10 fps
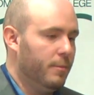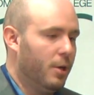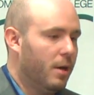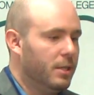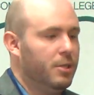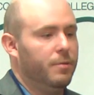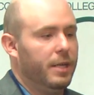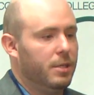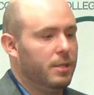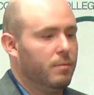there are
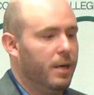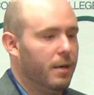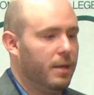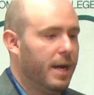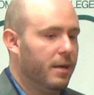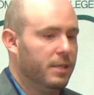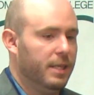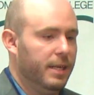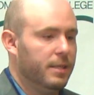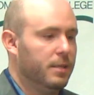situations where the I R
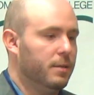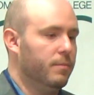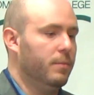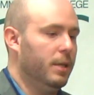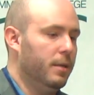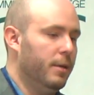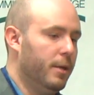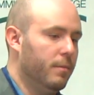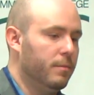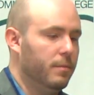C is, you
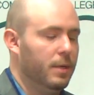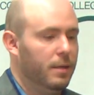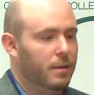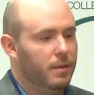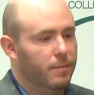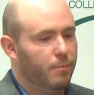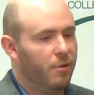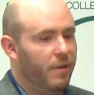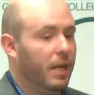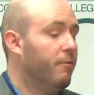know,
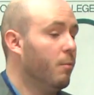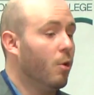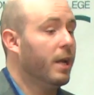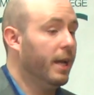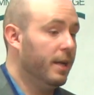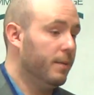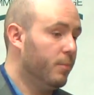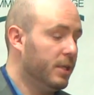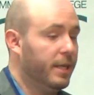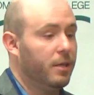prevented from working in a
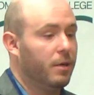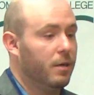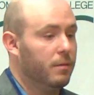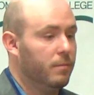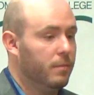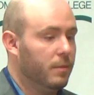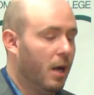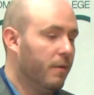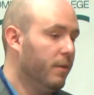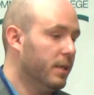particular
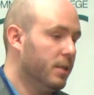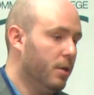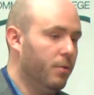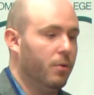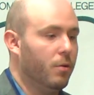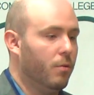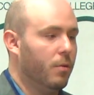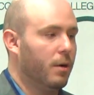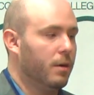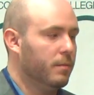conflict zone
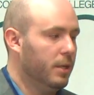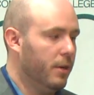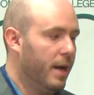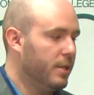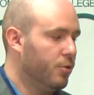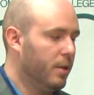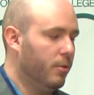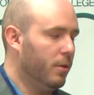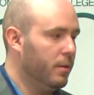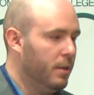or, you know, has
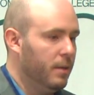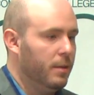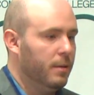trouble